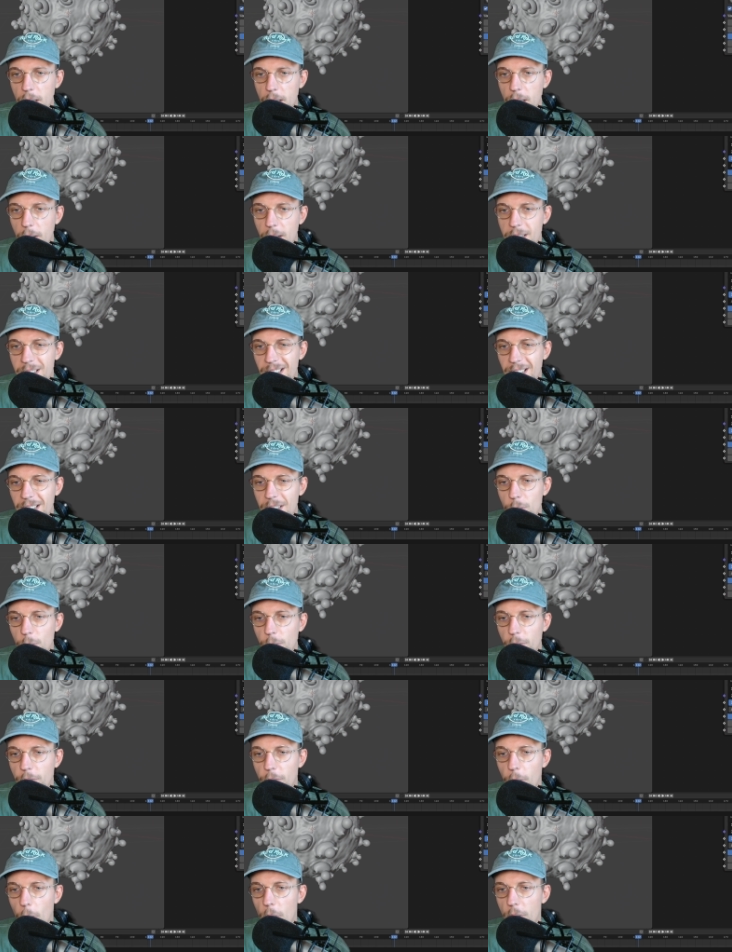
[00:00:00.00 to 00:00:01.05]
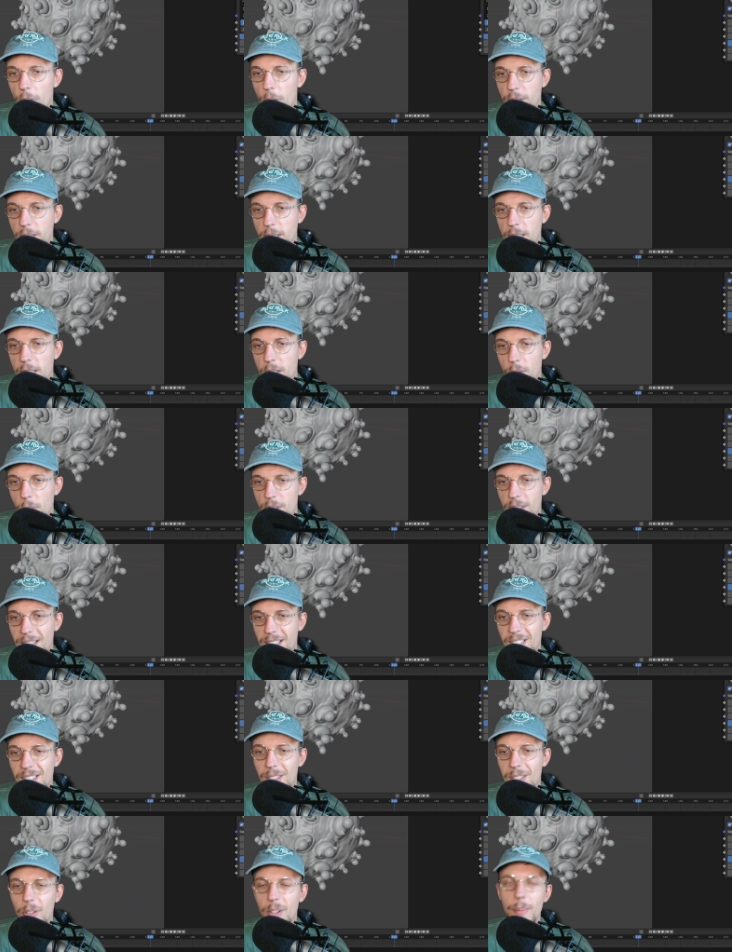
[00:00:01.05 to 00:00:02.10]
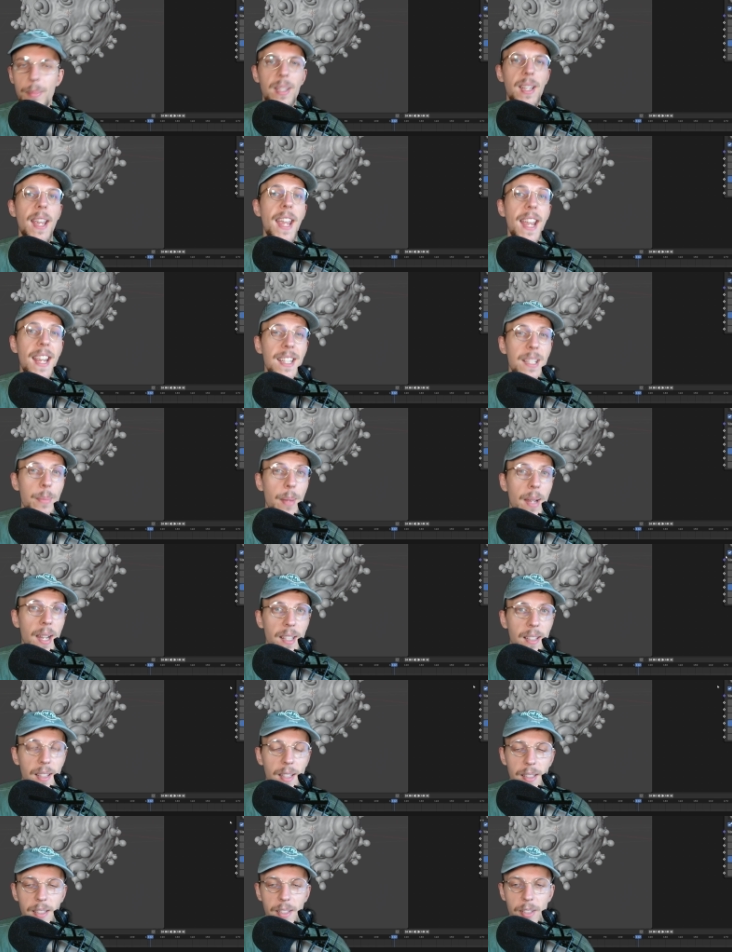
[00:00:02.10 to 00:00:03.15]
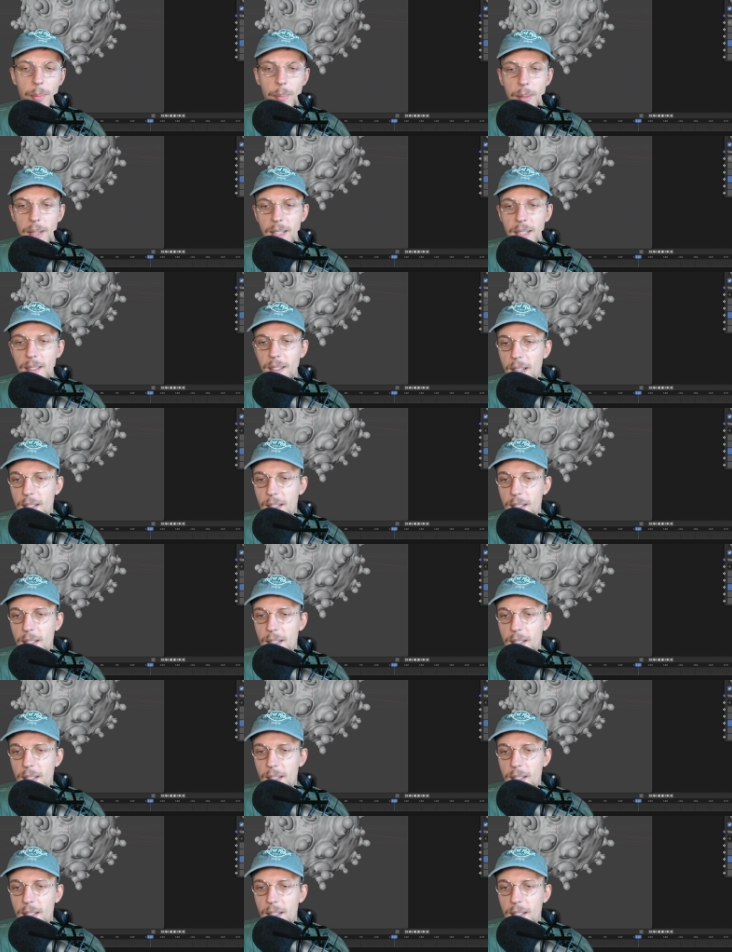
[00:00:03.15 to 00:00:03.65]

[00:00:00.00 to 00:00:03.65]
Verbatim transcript: Now let's set this to four D, so it's actually gonna be animated a little bit,